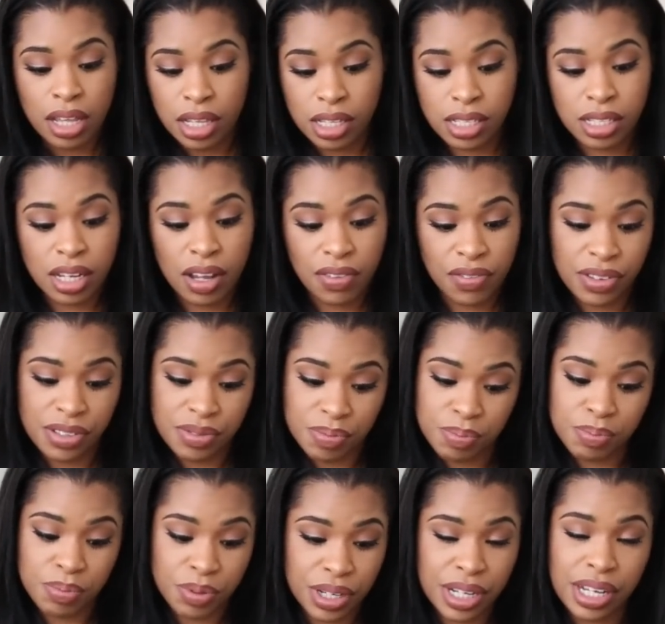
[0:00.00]
This stuff is
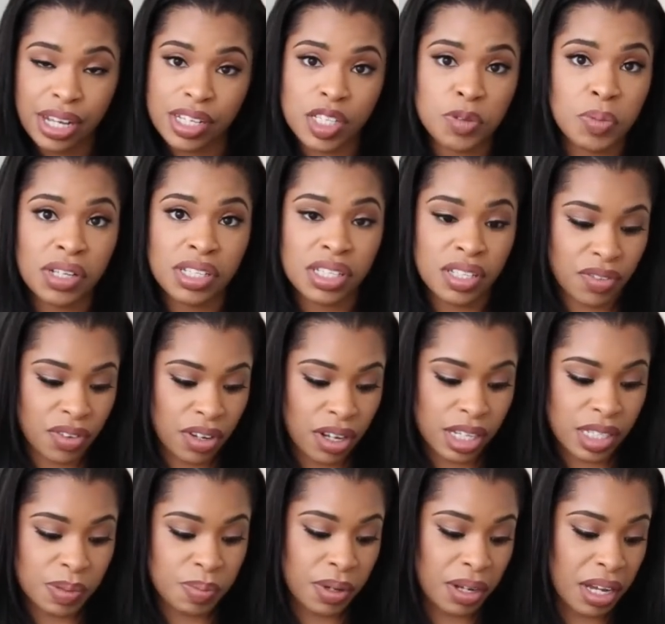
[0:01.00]
pretty expensive,
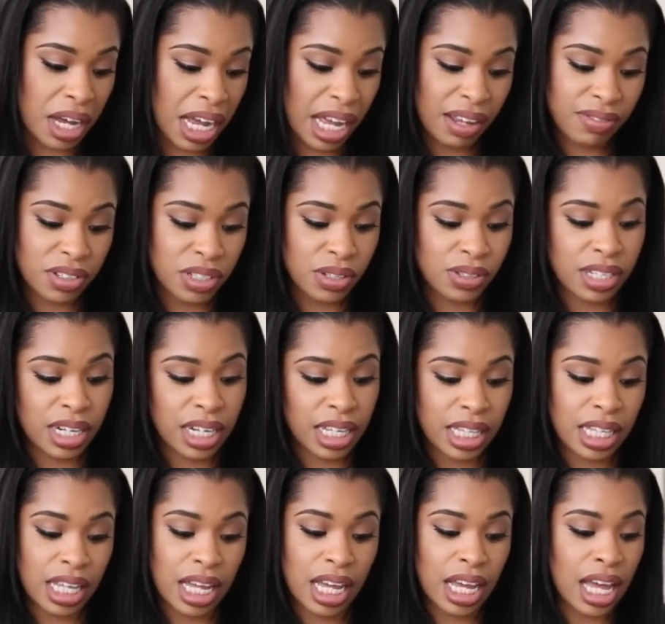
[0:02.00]
guys, but I haven't used
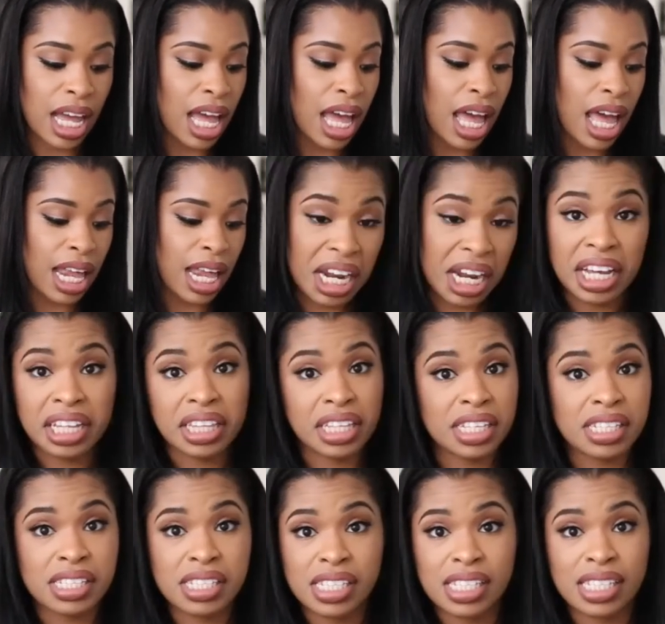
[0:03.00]
anything like
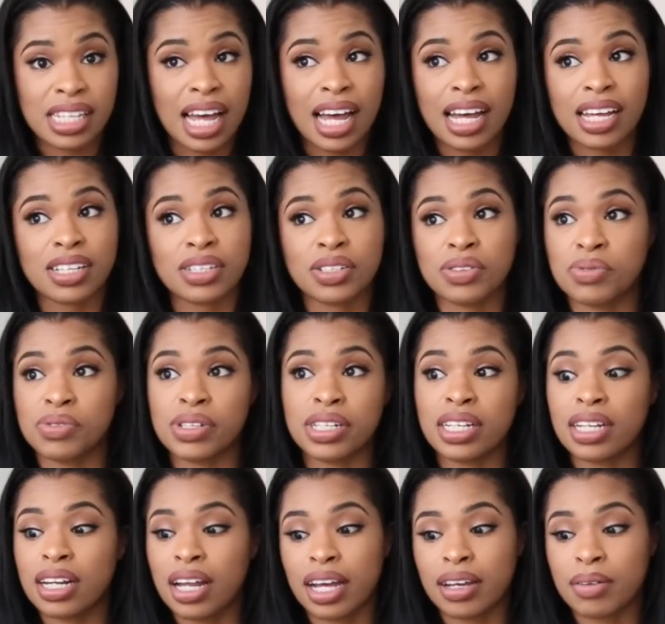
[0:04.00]
this that has
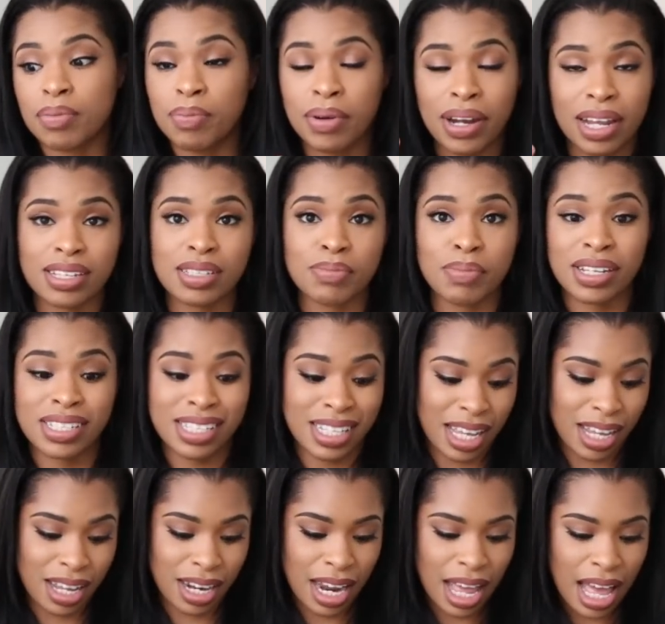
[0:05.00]
really like blessed my
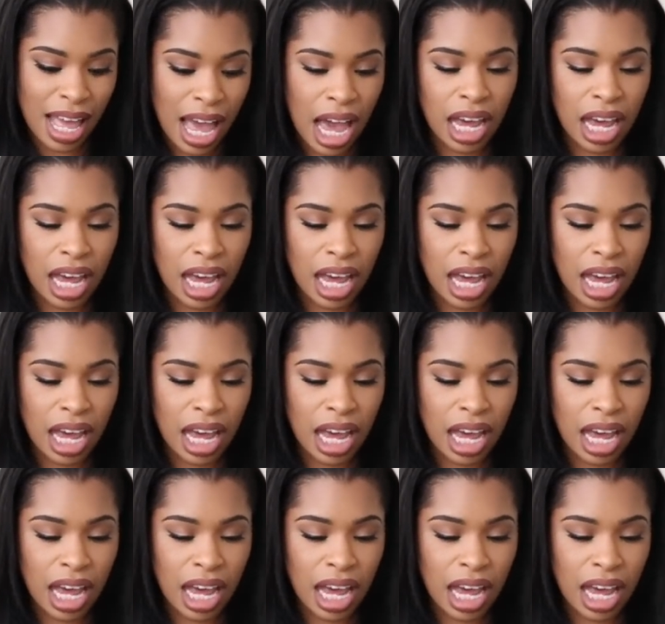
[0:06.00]
skin.